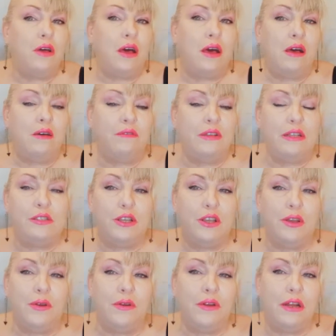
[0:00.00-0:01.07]
of
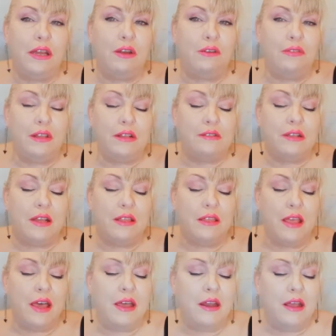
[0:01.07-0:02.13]
insecurity or things like
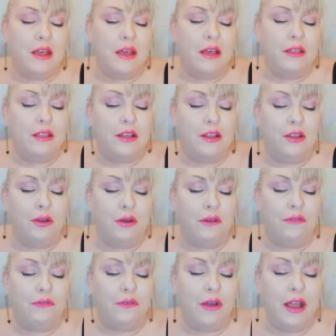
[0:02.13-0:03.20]
that, that you're
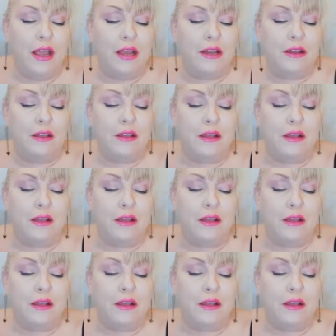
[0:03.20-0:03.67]
afraid